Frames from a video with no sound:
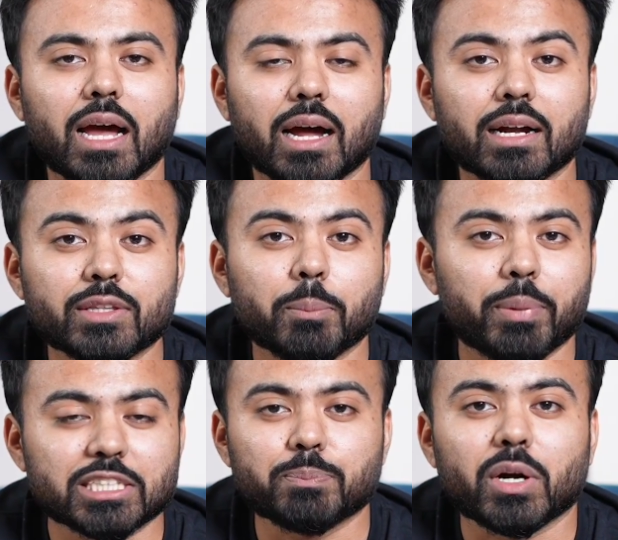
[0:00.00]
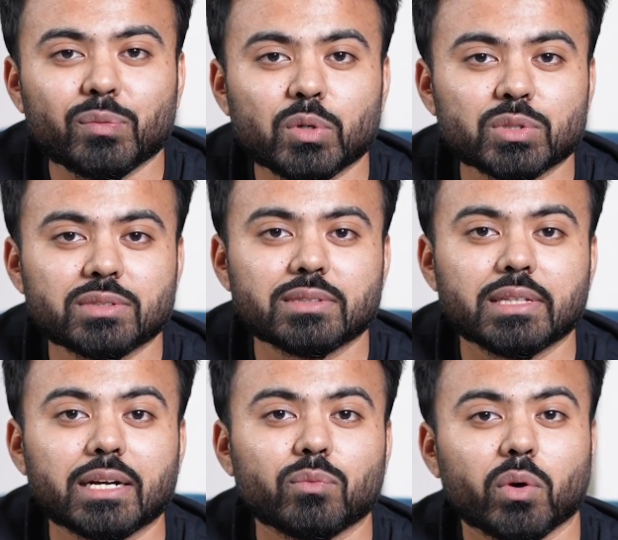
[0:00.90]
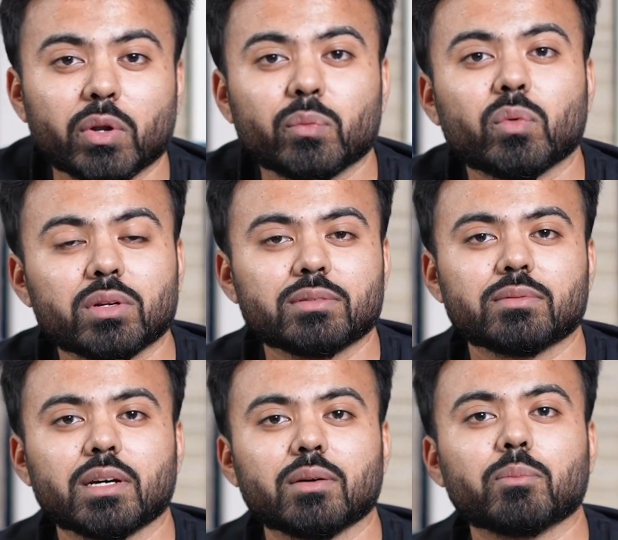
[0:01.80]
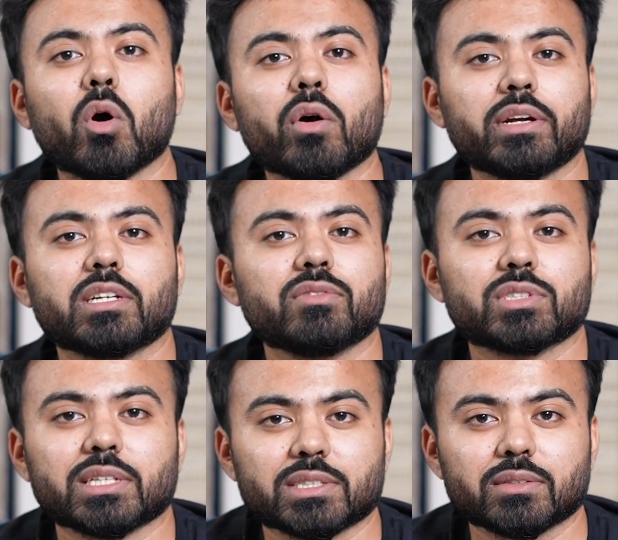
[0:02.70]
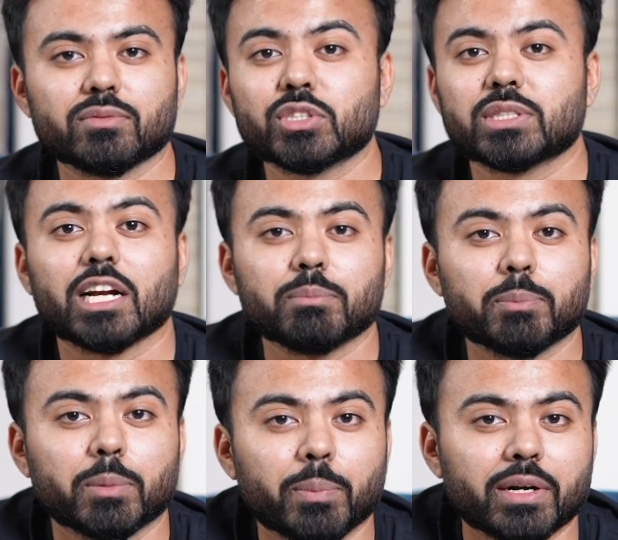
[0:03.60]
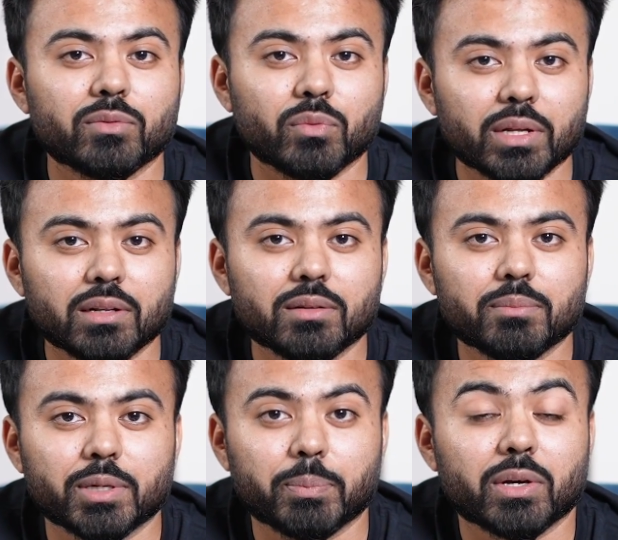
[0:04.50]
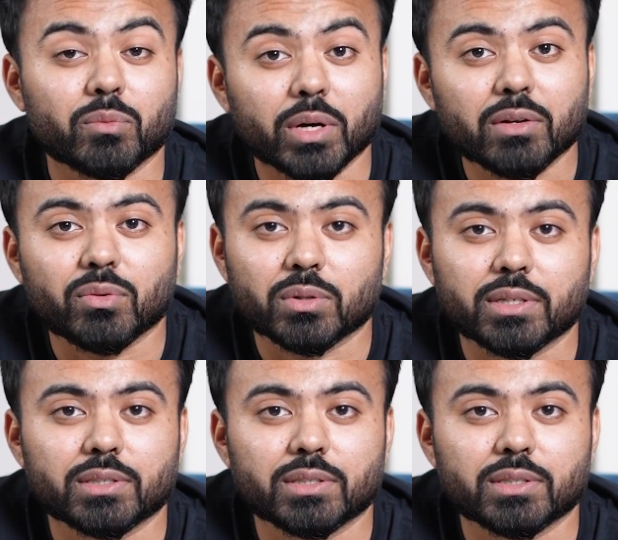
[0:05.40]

And the best part was that one-on-one mock interview session, which helped me prepare well for the